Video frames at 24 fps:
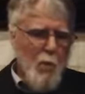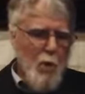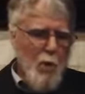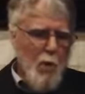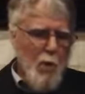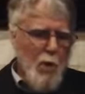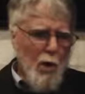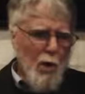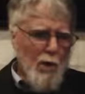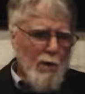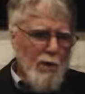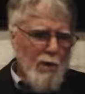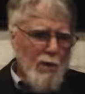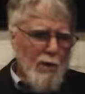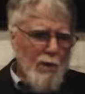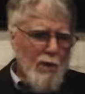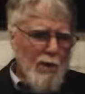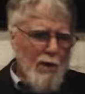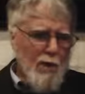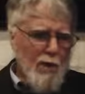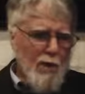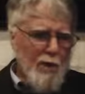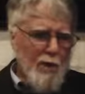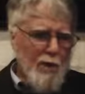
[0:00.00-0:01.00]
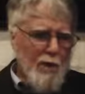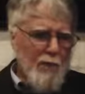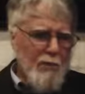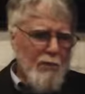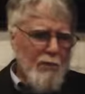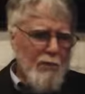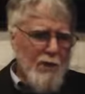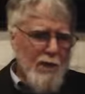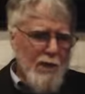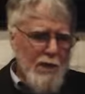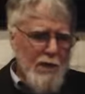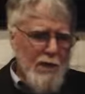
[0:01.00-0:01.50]
What
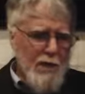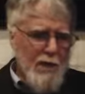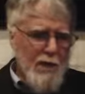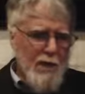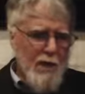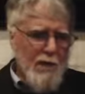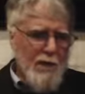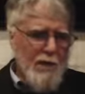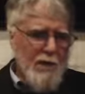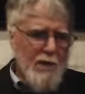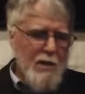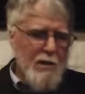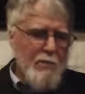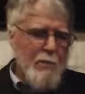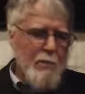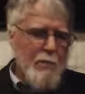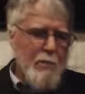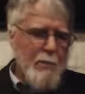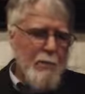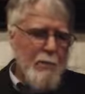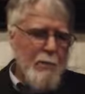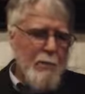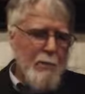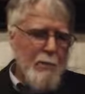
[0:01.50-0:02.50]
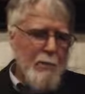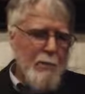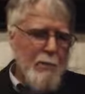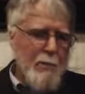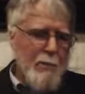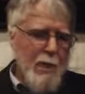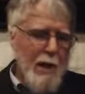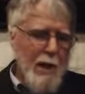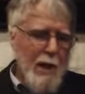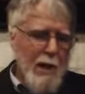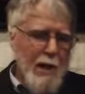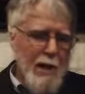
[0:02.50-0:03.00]
was indicated
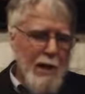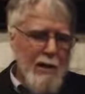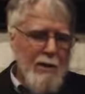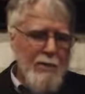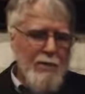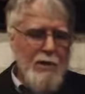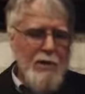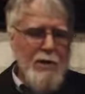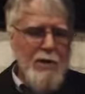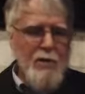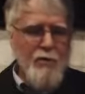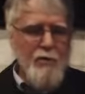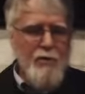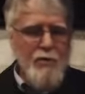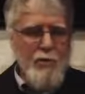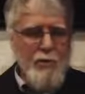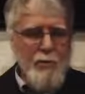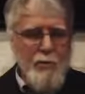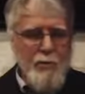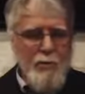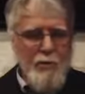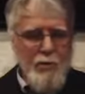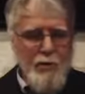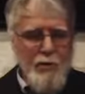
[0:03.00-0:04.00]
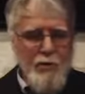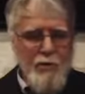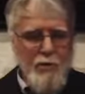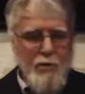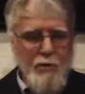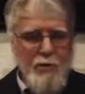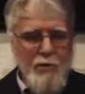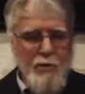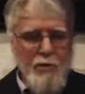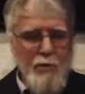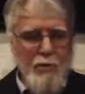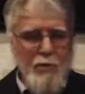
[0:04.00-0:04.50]
by the different
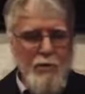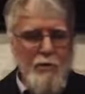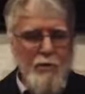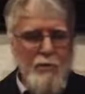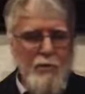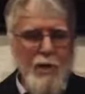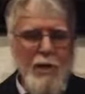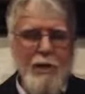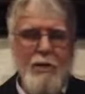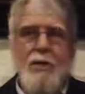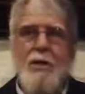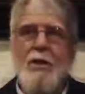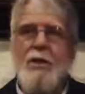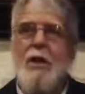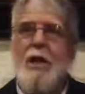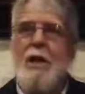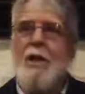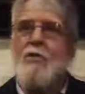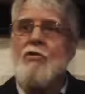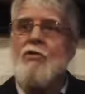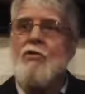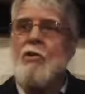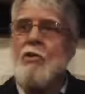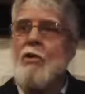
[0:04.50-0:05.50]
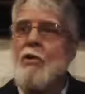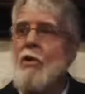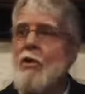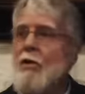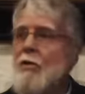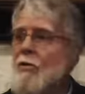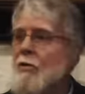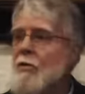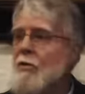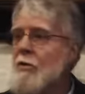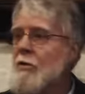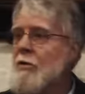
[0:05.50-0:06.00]
positions was in fact the nature
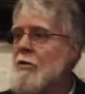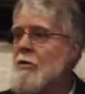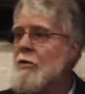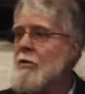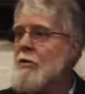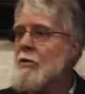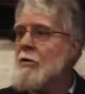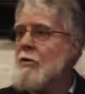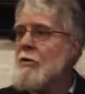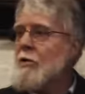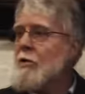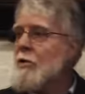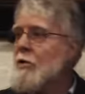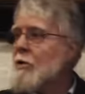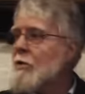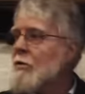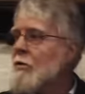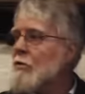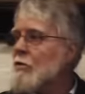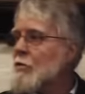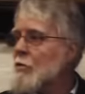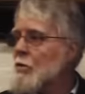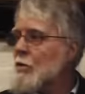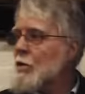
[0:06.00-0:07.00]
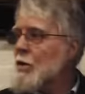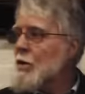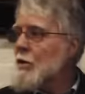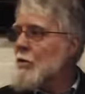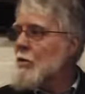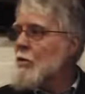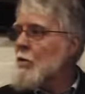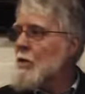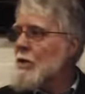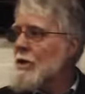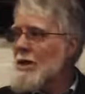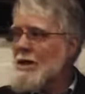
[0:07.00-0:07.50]
of Sunnah.
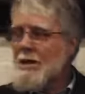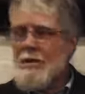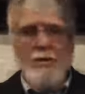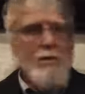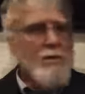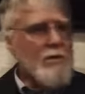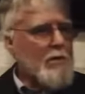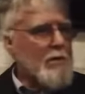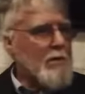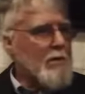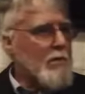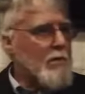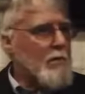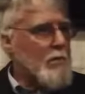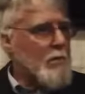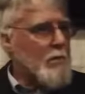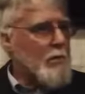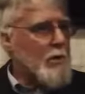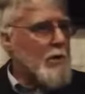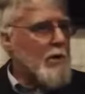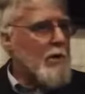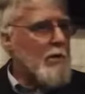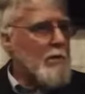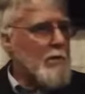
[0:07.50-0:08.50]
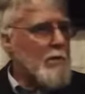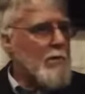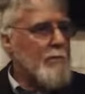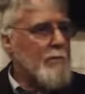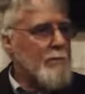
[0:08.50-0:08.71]
What is Sunnah?